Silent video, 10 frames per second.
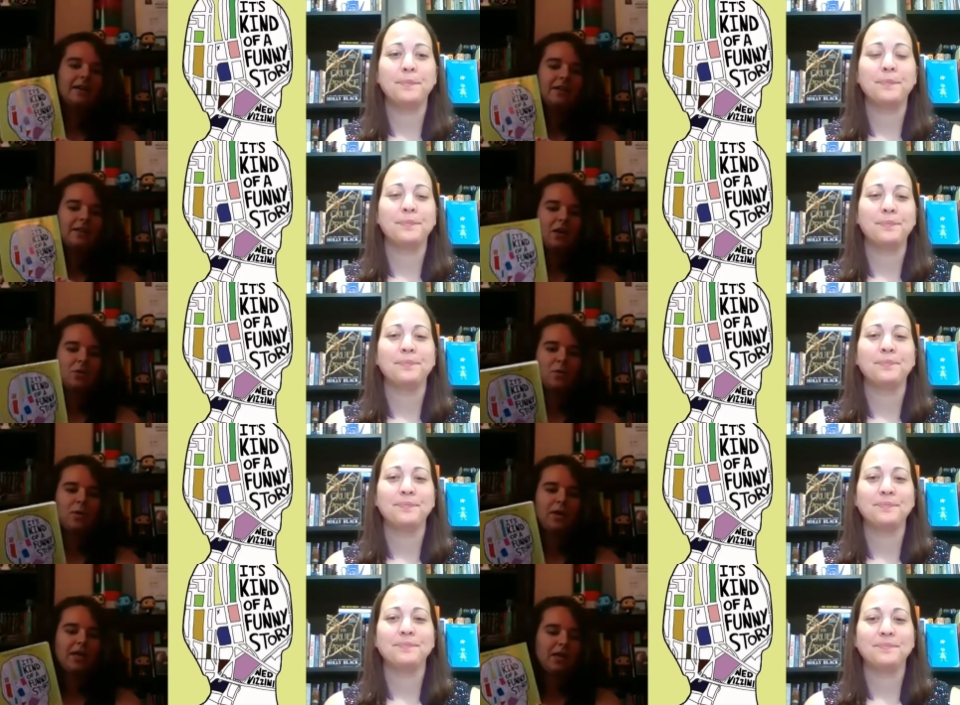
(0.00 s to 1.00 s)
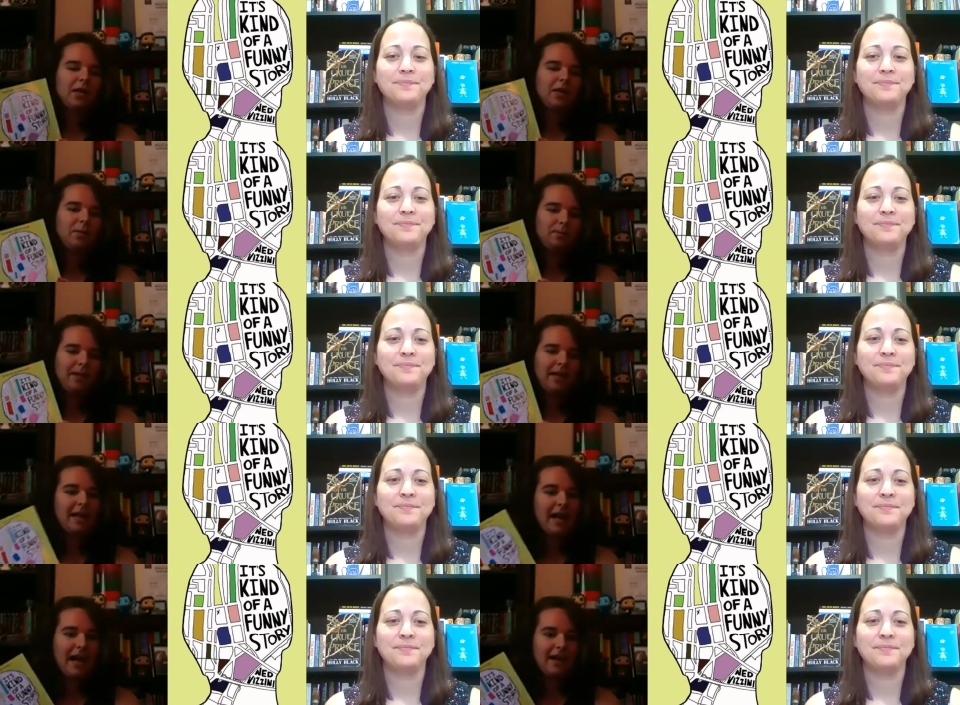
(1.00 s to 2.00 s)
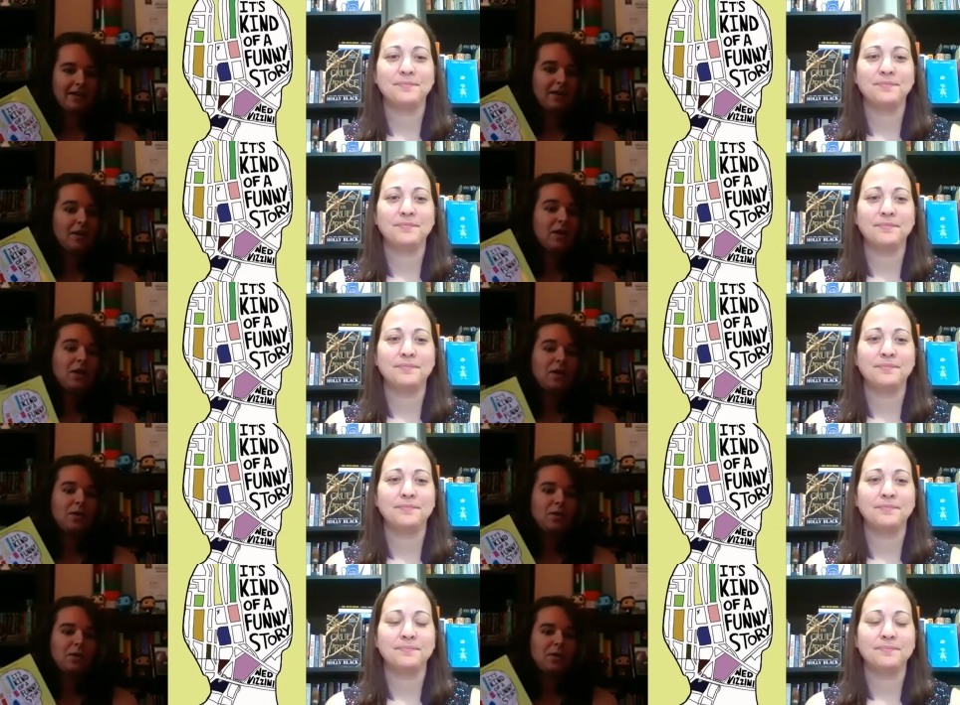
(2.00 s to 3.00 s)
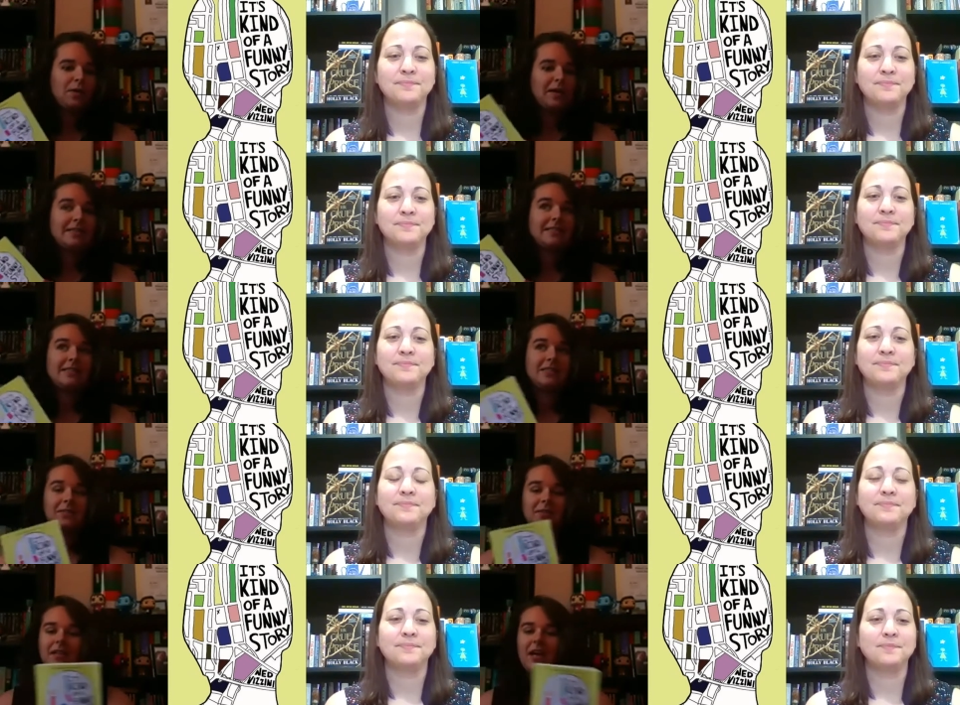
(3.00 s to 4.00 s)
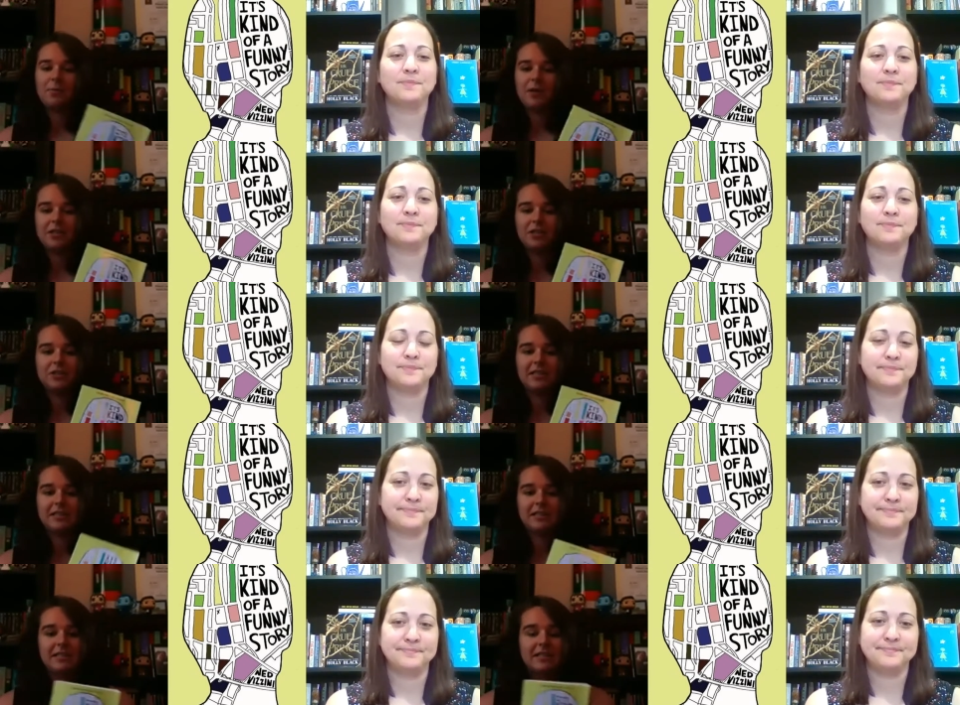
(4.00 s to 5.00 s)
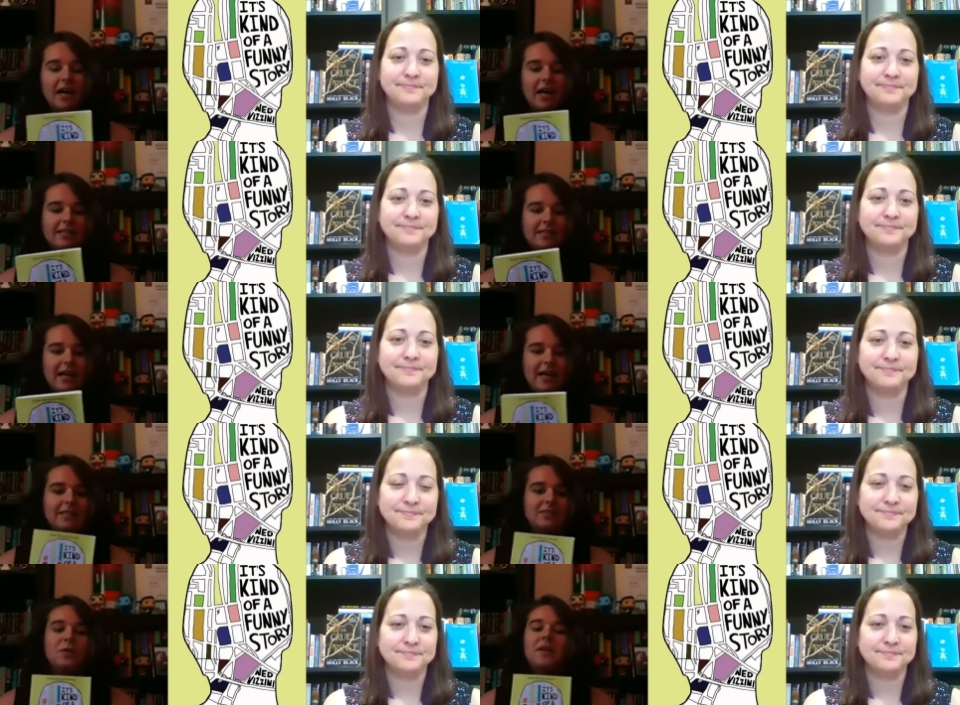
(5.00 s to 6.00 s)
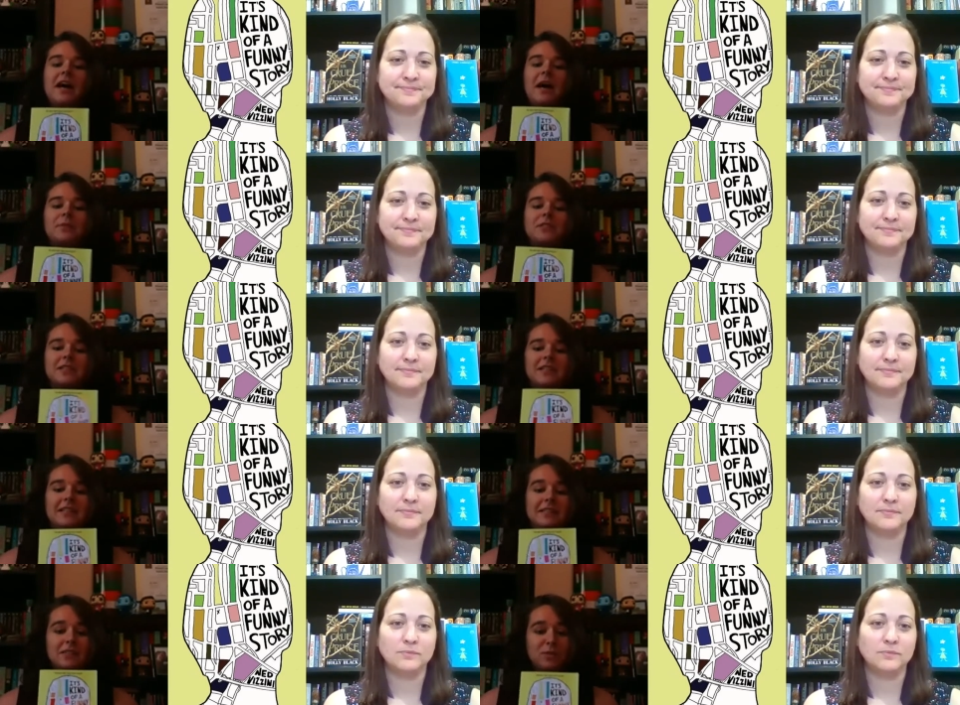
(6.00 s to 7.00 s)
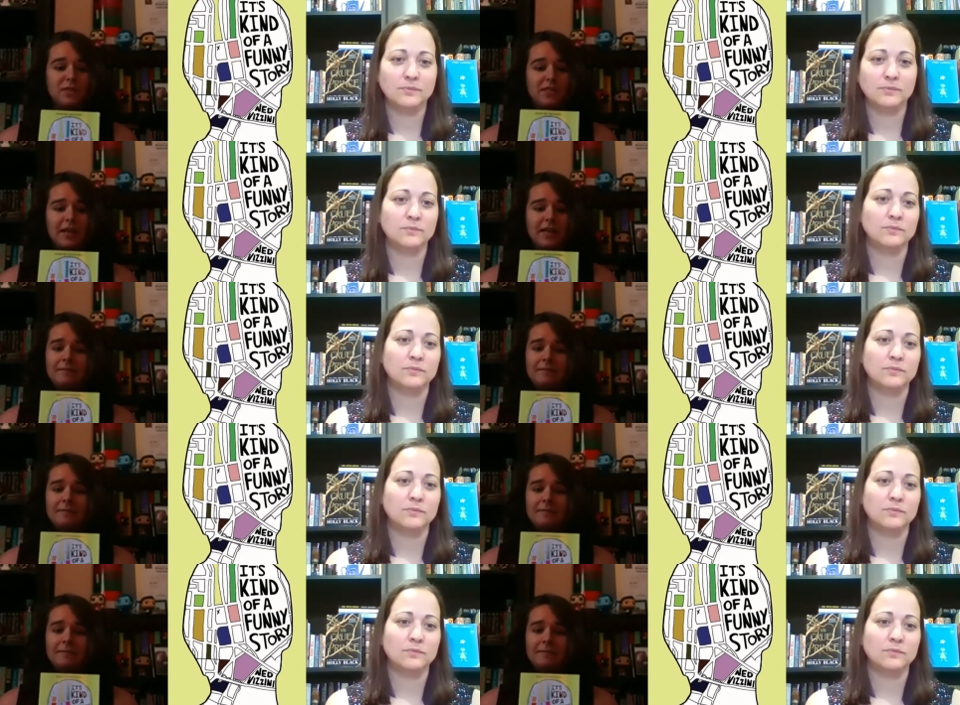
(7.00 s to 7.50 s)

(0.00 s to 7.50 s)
Speaker 1: young boy in Manhattan who is dealing with a lot of pressures and decides that his only option is suicide.